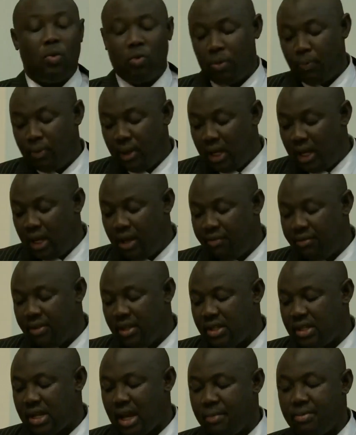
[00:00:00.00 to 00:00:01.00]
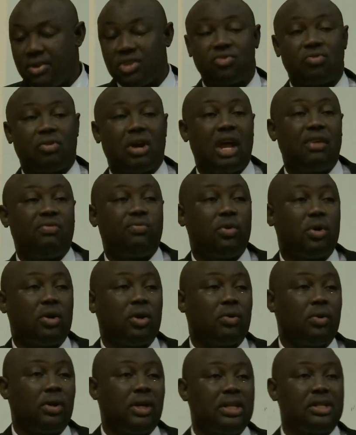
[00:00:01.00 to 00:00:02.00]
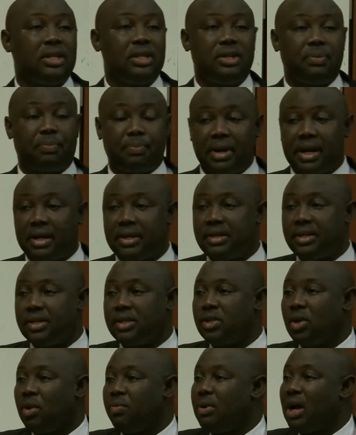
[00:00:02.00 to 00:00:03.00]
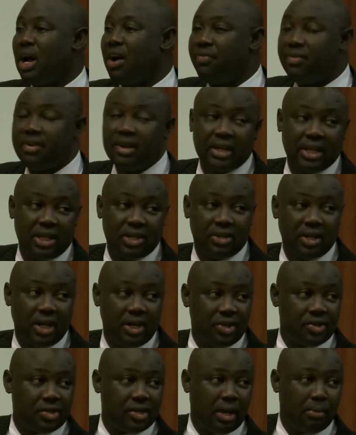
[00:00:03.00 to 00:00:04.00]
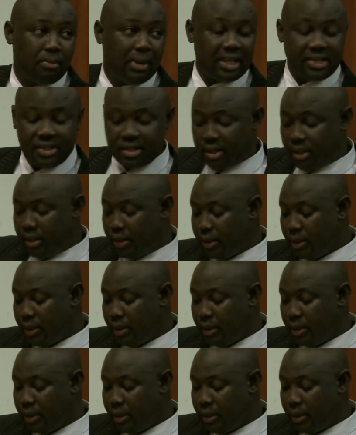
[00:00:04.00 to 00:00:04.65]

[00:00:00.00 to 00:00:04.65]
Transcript: We believe the time is ripe for regulating the practice of African traditional medicine,